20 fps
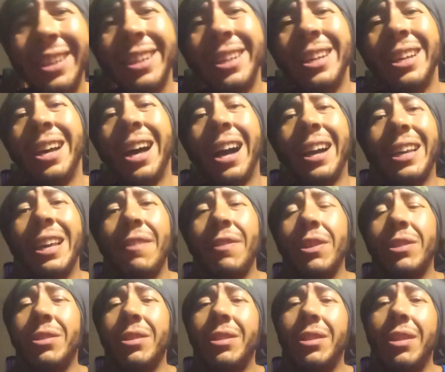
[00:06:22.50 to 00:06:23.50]
a thumbs up.
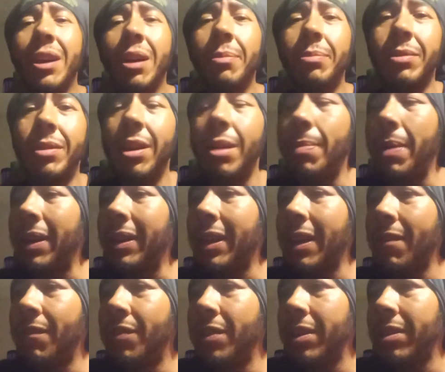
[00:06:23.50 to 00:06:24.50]
I give this
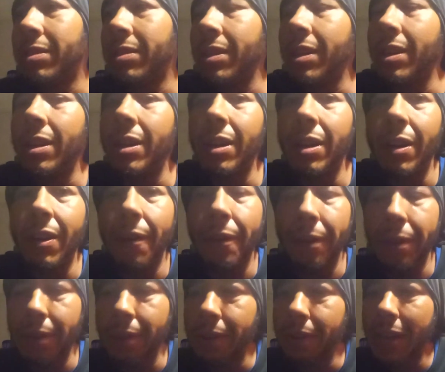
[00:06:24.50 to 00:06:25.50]
uh, 88
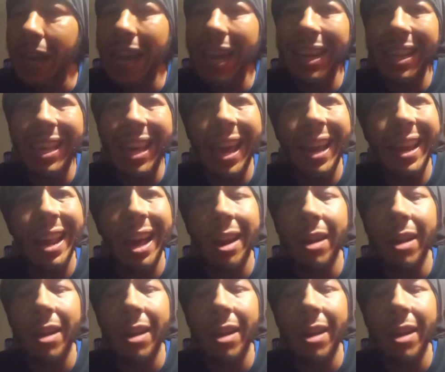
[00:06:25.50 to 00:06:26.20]
out of 100